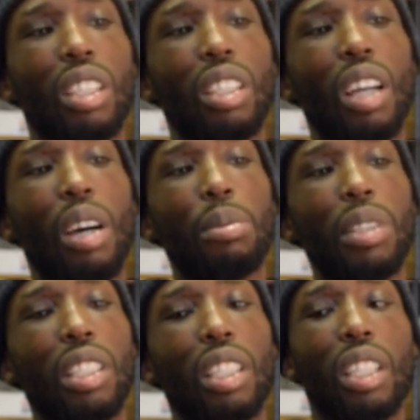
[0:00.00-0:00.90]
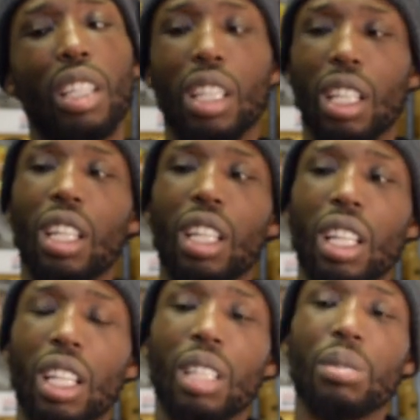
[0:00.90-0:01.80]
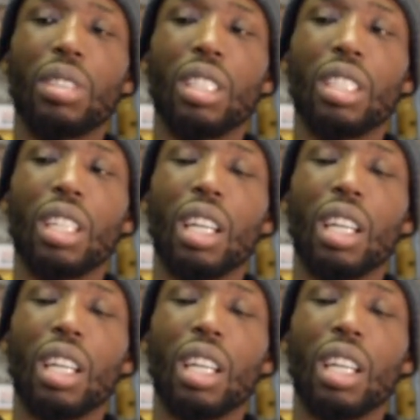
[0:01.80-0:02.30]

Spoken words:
You know what I mean? And I'm saying,